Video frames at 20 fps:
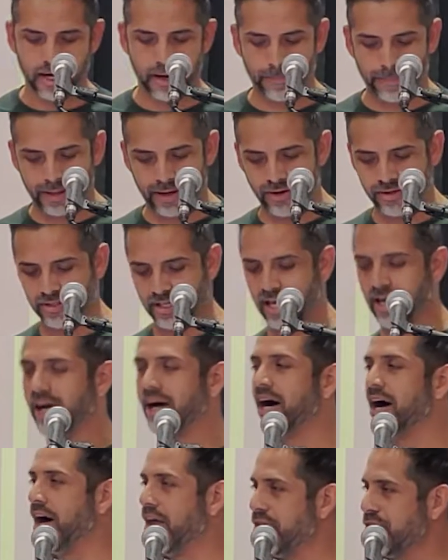appears
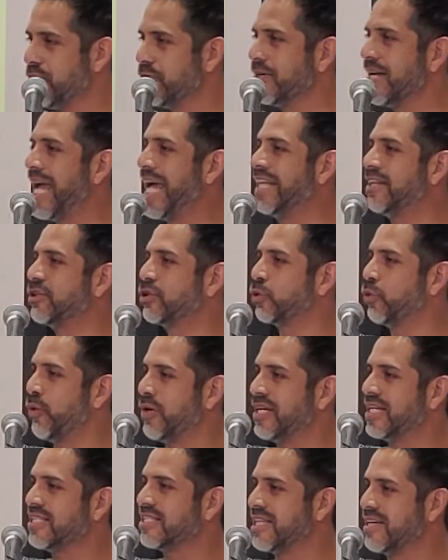
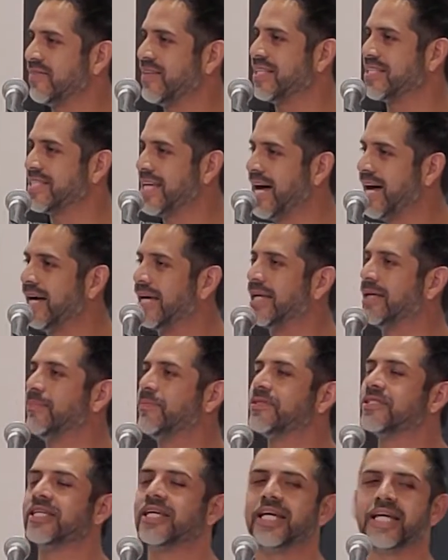127
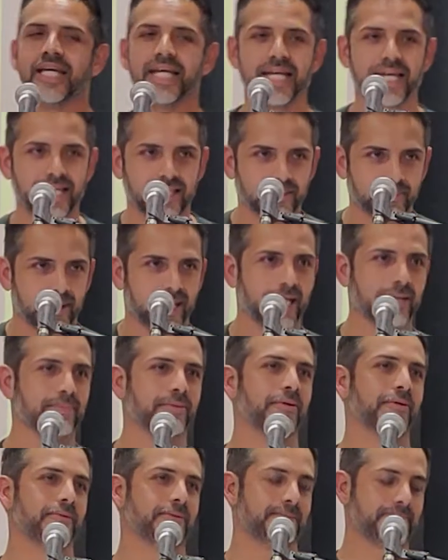times in the
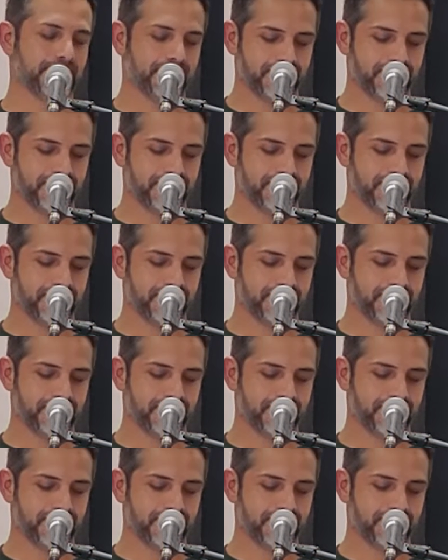Bible.